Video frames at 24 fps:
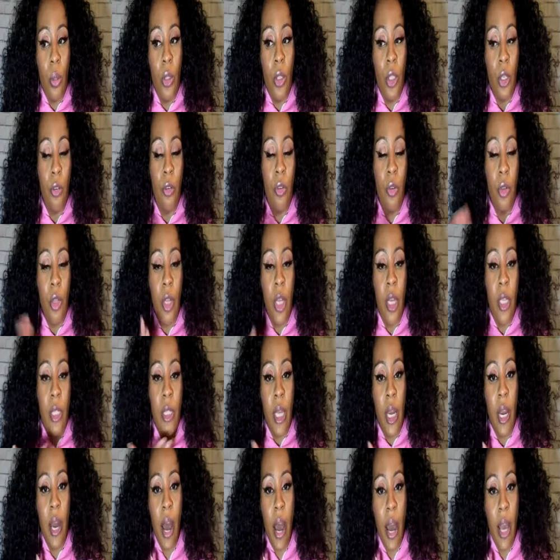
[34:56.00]
are the few things
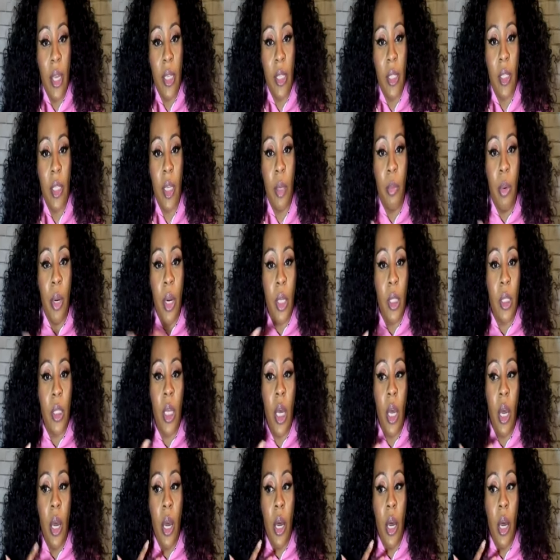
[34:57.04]
that I see because